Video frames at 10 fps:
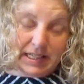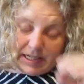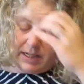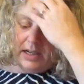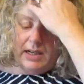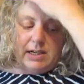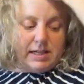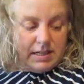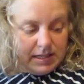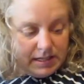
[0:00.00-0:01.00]
year,
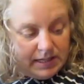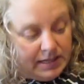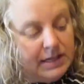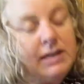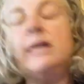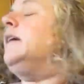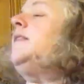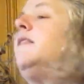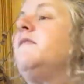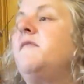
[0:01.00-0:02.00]

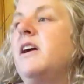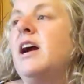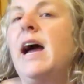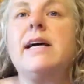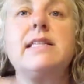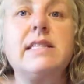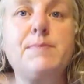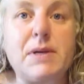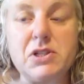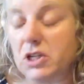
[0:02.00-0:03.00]
the fair has a
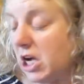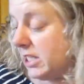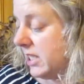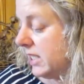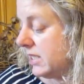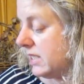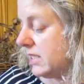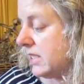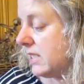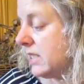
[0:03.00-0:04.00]
special
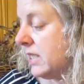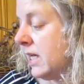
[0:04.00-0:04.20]
contest,